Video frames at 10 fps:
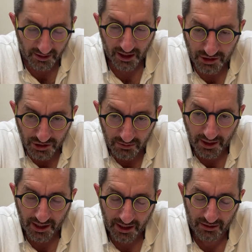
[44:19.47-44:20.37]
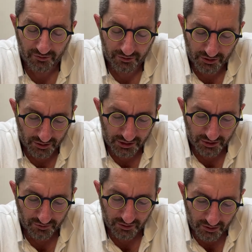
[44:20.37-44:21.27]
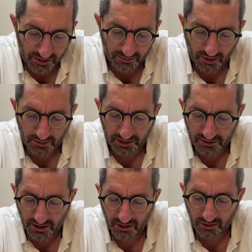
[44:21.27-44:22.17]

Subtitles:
That I showed my anger towards you for only a moment.